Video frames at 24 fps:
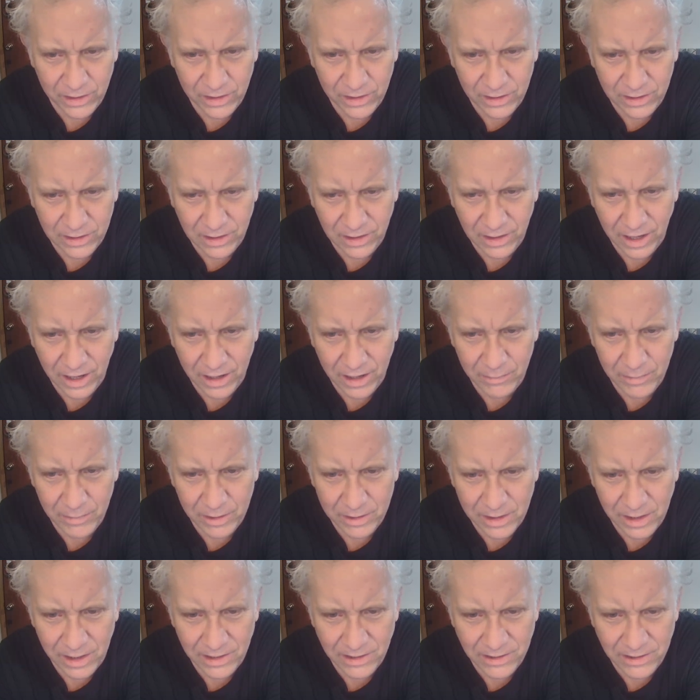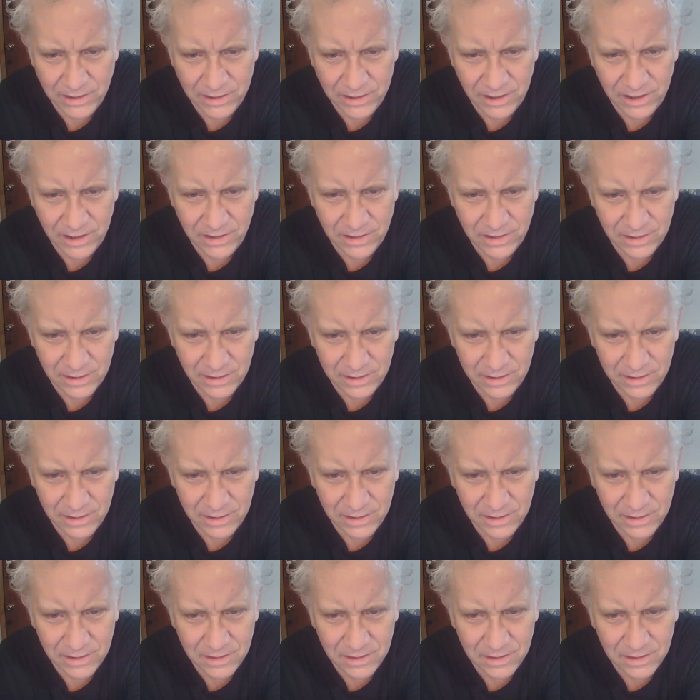And then the claim that they didn't,
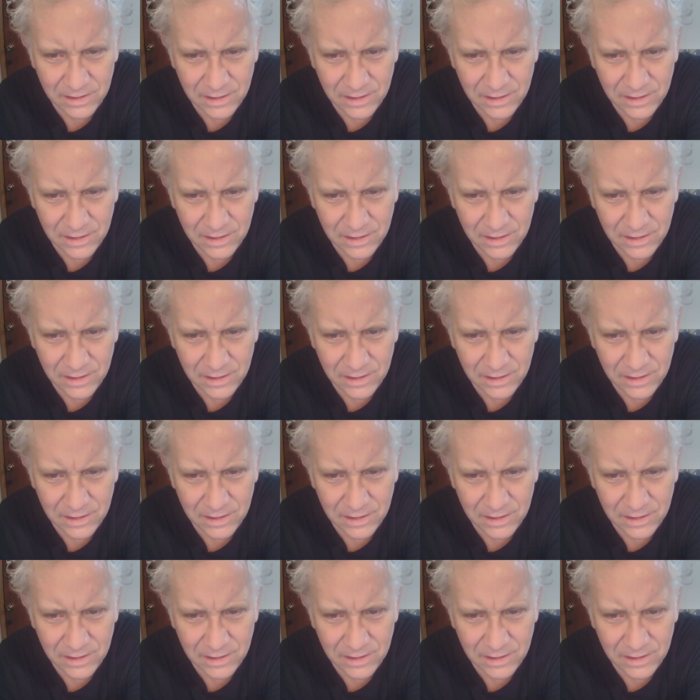